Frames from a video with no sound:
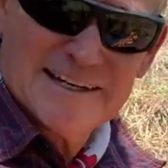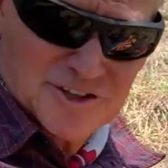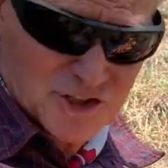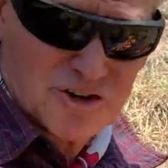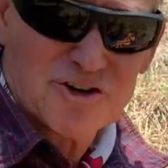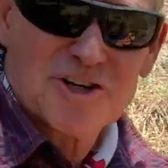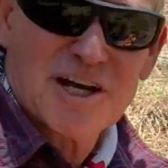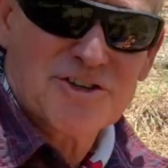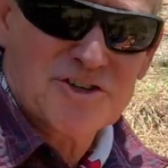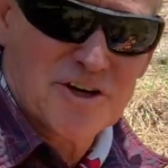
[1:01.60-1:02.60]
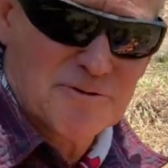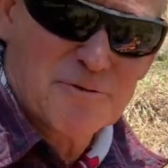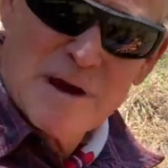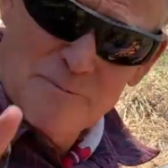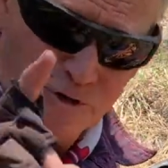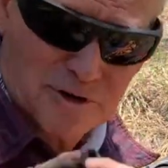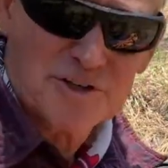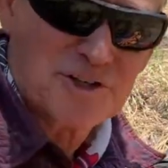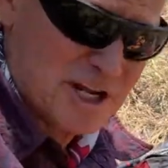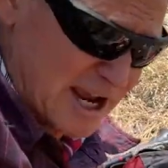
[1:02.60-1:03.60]
it sure tastes good. Remember,
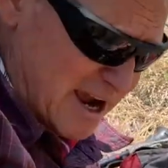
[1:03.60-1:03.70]
stay